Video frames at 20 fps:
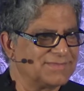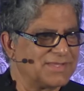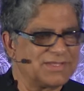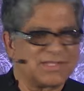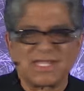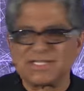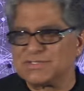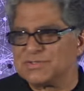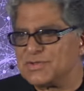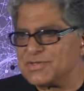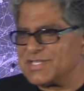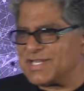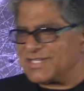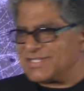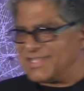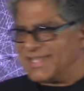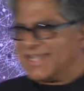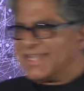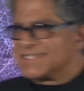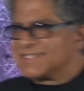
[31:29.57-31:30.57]
There's no such
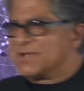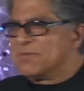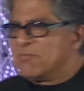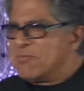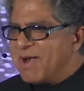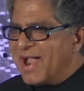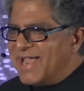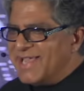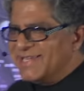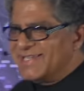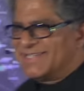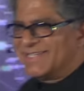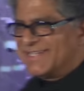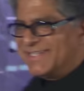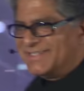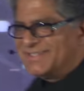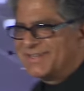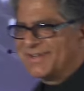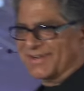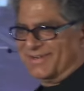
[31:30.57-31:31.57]
thing as a mind
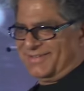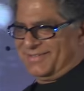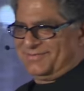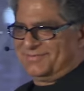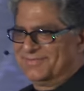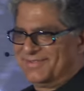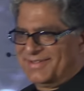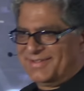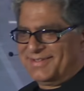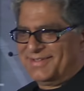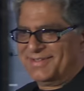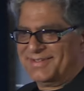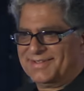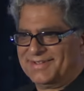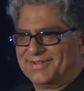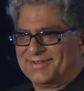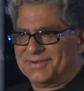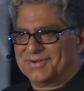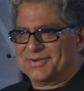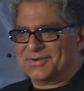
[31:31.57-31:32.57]
either.
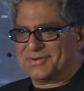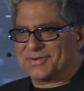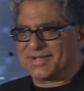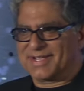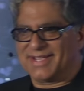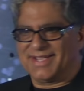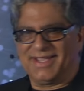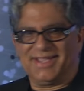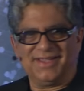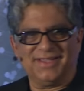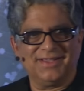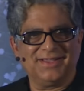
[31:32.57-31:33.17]
Okay?